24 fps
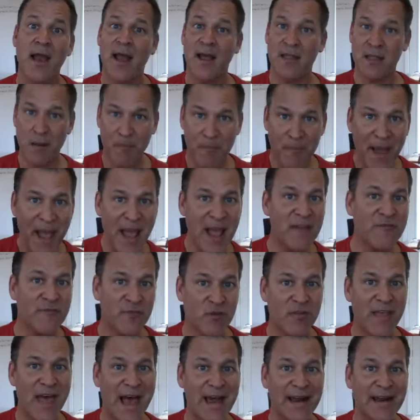and the pay
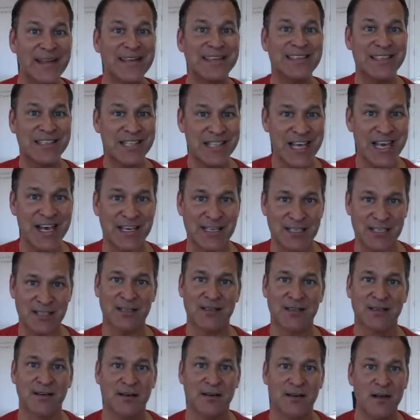for that is
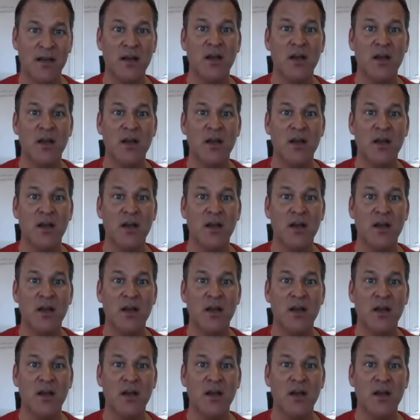this.